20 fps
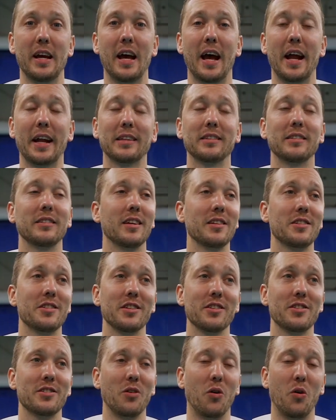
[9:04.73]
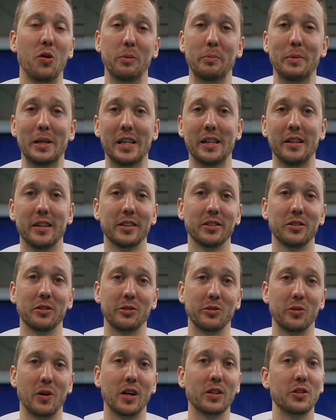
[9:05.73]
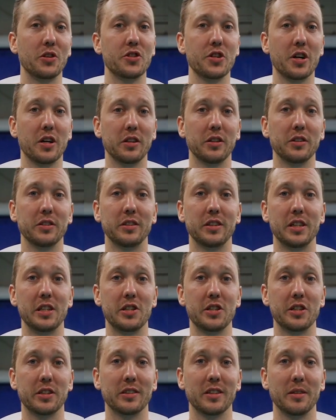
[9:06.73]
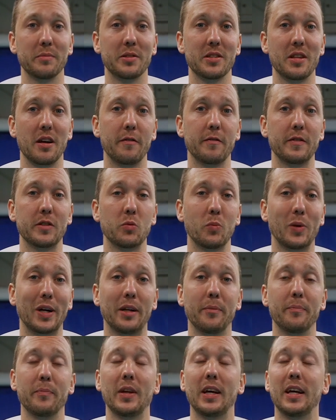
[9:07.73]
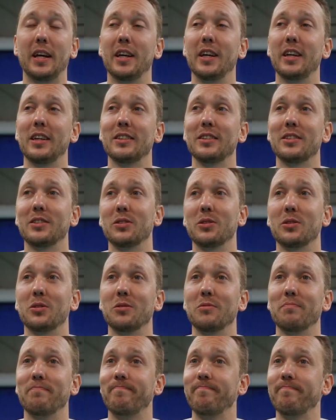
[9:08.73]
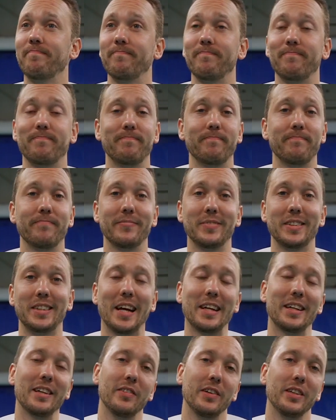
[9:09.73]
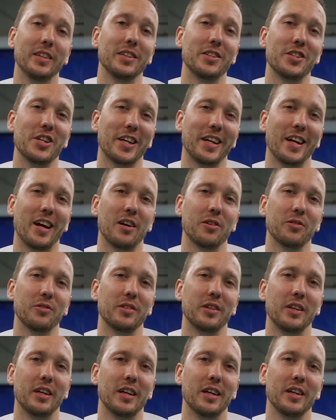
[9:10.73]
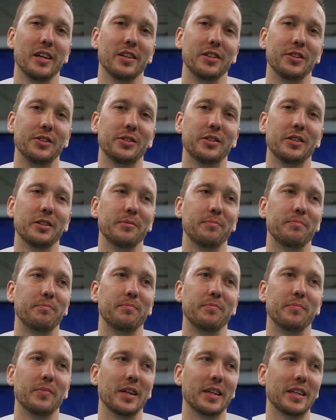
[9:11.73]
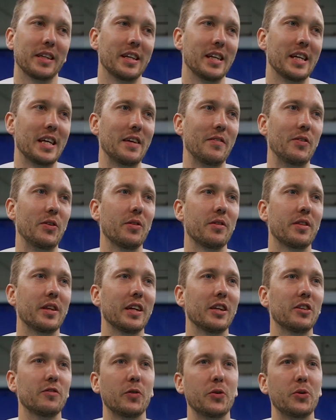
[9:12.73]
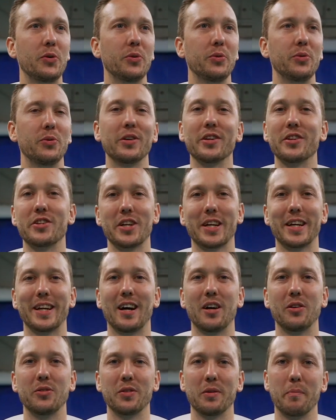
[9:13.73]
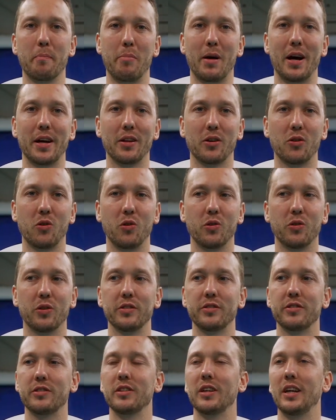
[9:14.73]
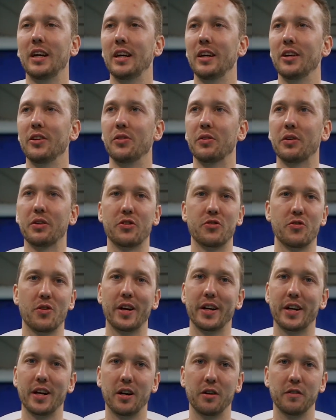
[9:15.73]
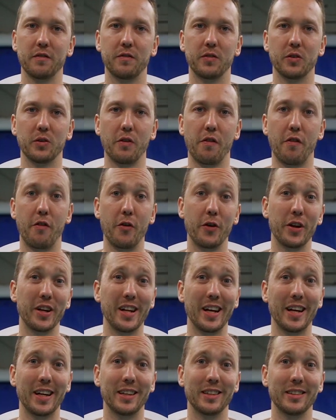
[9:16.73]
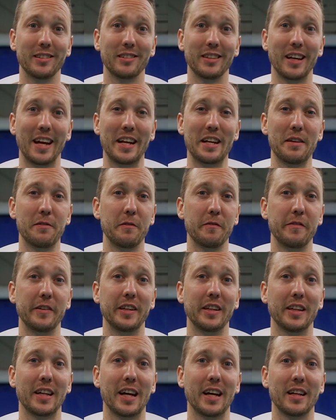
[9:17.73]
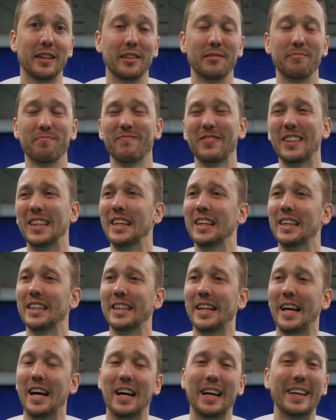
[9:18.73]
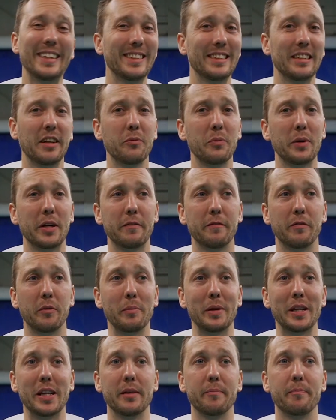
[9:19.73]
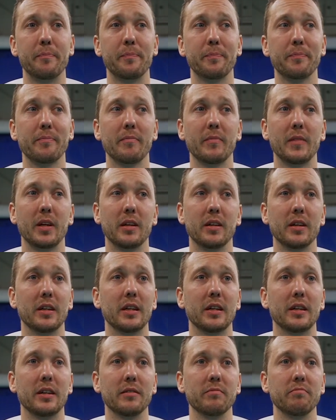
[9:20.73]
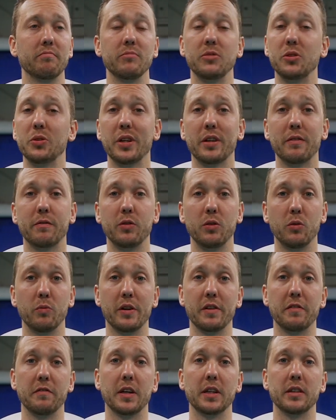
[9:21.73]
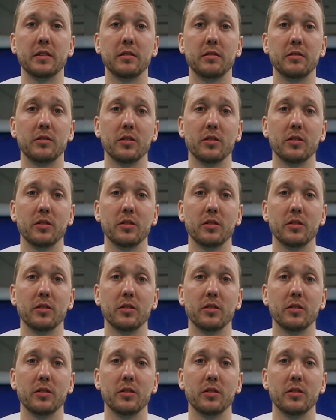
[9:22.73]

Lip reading: And it's not just all me. There's also other jugglers teaching some stuff as well. So, yeah, definitely check it out. You can, like, if you don't think it's for you, you can check it out. You can buy the course. You can try it out for 30 days. And if you feel that, nah, it's not really for me, you get a full refund.